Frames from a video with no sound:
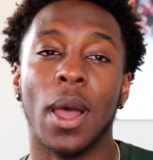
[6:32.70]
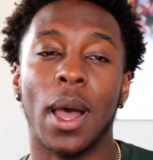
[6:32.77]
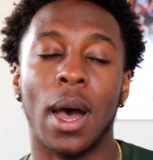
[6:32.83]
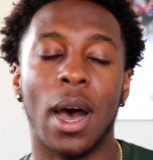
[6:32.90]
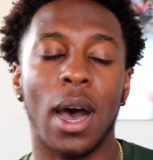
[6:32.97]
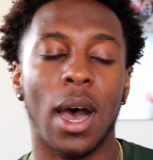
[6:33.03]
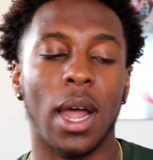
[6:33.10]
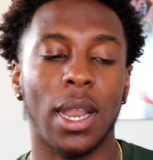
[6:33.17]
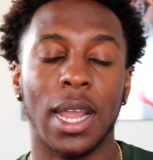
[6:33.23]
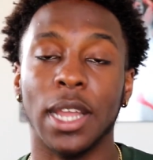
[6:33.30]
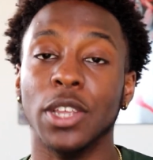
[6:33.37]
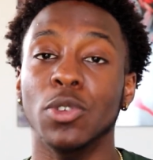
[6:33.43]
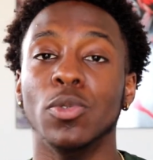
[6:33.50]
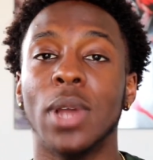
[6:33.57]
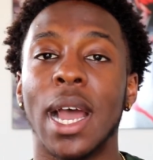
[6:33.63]
uh,
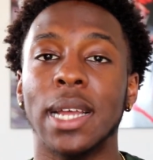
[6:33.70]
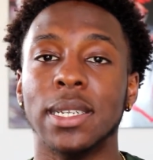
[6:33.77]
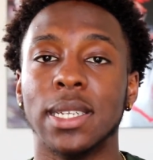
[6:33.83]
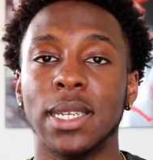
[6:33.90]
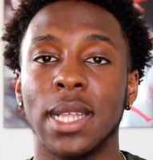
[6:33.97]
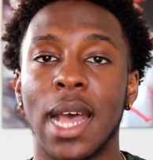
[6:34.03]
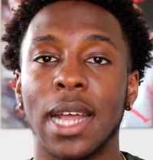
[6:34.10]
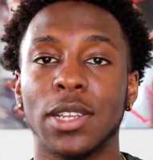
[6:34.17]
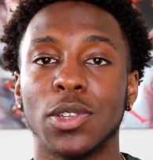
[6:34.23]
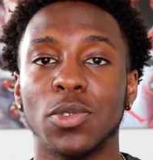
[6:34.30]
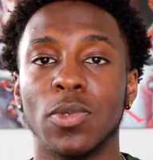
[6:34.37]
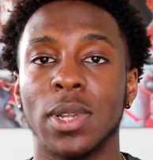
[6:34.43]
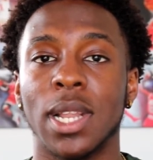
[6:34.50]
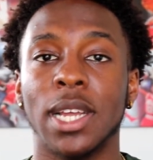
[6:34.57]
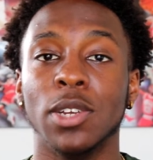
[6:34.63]
let you guys see that
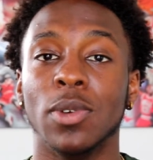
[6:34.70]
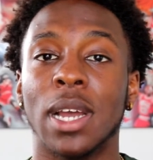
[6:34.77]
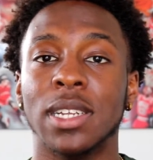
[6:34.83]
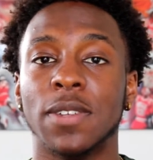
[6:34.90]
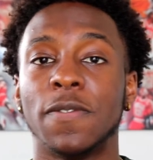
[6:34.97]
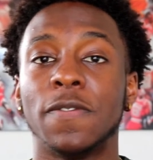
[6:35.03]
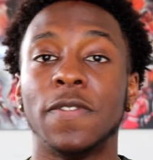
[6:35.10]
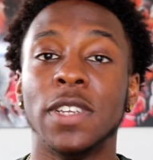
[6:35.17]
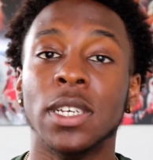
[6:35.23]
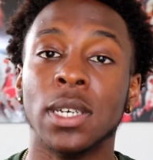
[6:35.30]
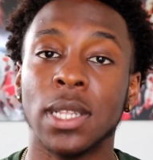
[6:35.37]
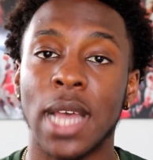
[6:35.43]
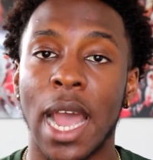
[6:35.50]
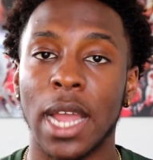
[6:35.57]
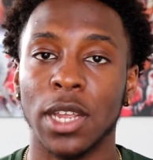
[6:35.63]
too, and let you guys feel
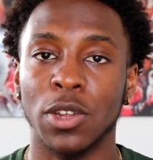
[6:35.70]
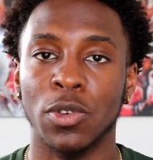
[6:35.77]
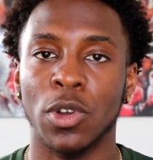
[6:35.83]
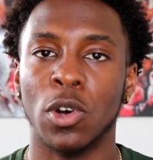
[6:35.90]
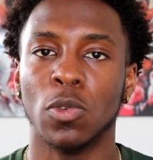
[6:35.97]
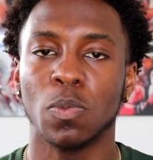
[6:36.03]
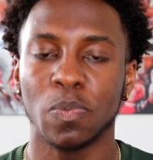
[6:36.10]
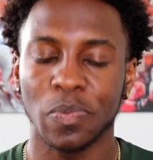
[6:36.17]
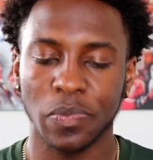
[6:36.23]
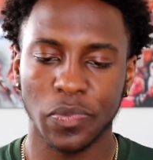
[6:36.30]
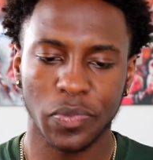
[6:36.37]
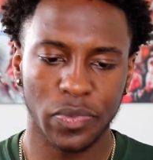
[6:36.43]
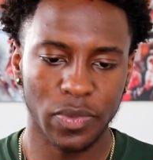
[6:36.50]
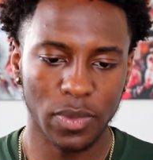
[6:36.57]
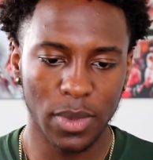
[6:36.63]
that, you know?
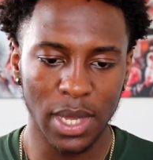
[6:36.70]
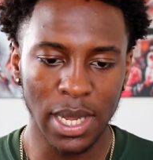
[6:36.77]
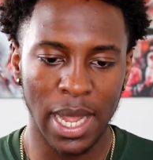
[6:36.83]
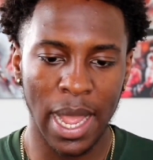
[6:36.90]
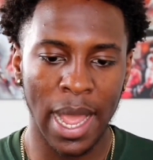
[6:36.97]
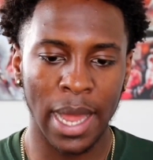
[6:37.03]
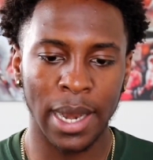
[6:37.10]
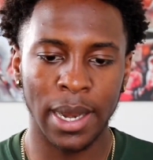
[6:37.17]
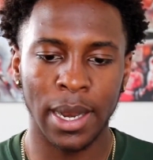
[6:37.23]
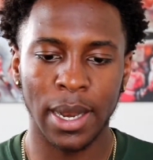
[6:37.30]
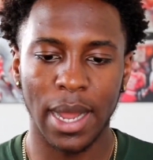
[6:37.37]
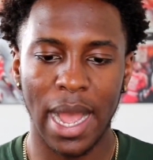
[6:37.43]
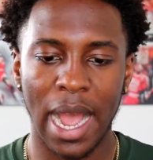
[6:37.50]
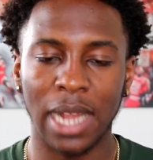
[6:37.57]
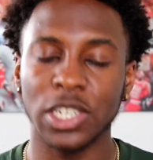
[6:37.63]
And
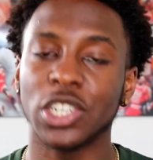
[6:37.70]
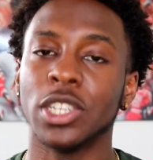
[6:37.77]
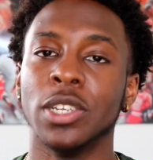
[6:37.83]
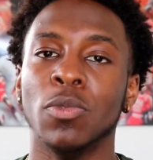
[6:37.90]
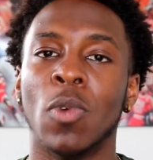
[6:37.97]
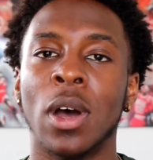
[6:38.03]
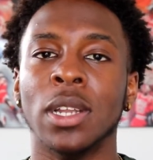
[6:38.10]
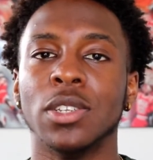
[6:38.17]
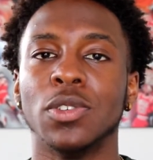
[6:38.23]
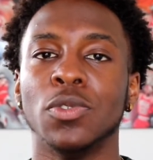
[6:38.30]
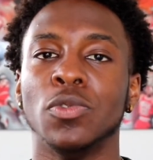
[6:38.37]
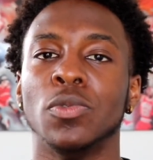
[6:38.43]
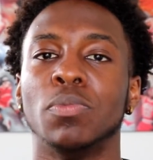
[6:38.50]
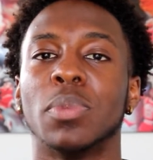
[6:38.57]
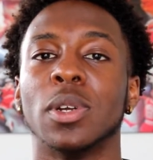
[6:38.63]
actually want
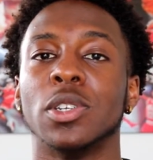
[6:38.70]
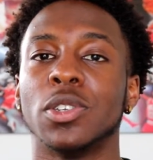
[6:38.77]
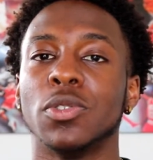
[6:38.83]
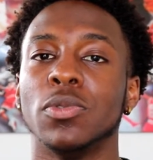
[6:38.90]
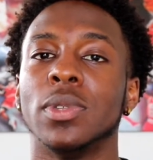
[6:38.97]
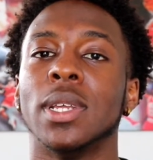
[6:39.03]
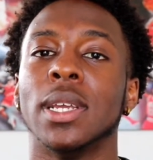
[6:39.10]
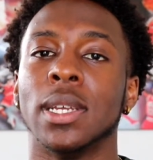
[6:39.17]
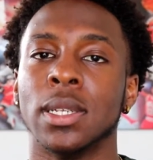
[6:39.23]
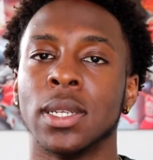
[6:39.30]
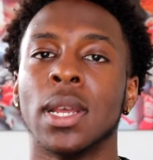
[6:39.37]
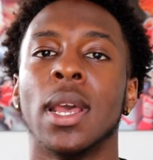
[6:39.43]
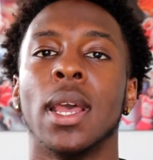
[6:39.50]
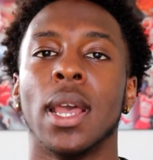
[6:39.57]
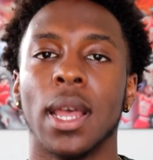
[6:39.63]
to pursue things
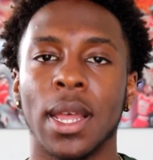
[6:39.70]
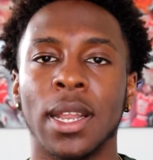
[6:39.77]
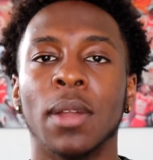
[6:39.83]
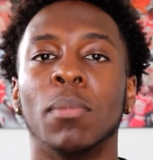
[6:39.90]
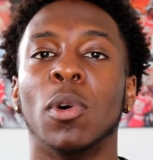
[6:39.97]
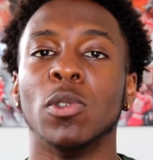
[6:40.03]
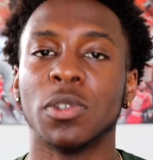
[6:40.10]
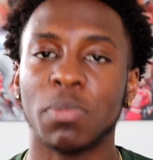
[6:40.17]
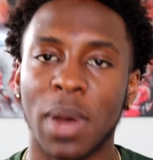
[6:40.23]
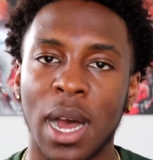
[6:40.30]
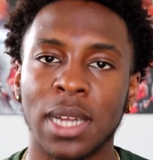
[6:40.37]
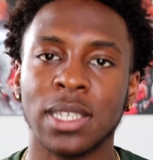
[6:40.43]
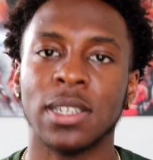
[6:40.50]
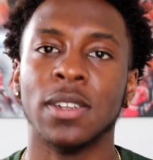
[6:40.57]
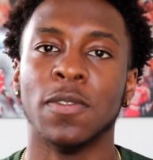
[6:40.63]
in the most
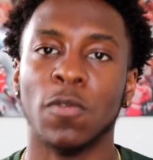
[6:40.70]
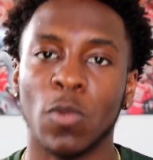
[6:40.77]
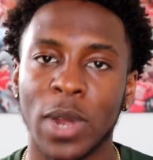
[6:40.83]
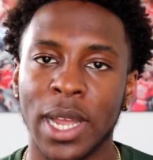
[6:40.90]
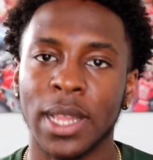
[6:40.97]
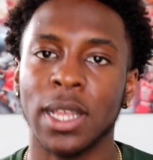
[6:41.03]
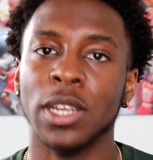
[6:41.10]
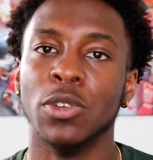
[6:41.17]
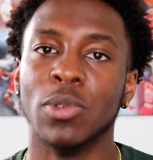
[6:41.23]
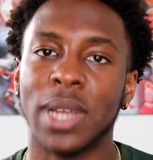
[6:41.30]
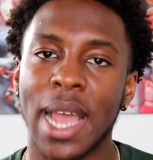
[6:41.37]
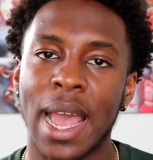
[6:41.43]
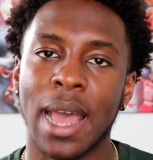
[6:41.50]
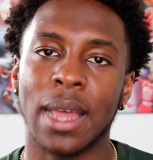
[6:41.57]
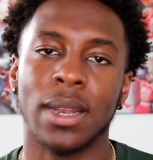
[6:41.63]
positive way that you
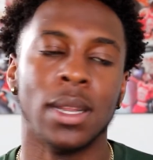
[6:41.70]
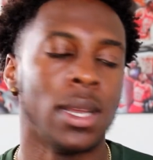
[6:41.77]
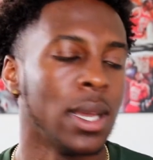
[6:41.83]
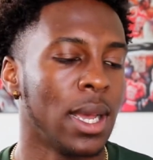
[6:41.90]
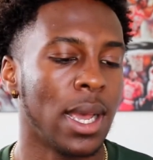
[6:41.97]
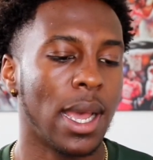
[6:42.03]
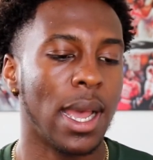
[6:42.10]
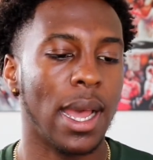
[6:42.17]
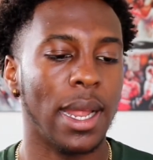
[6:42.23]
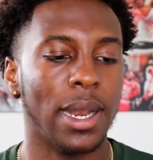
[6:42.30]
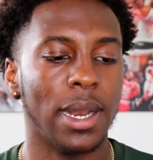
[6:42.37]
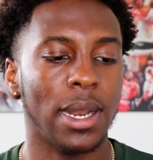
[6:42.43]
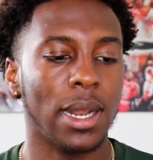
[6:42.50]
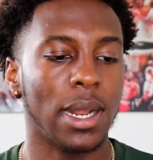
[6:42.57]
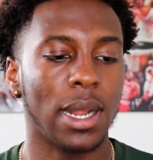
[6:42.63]
can.
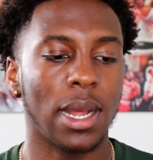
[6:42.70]
And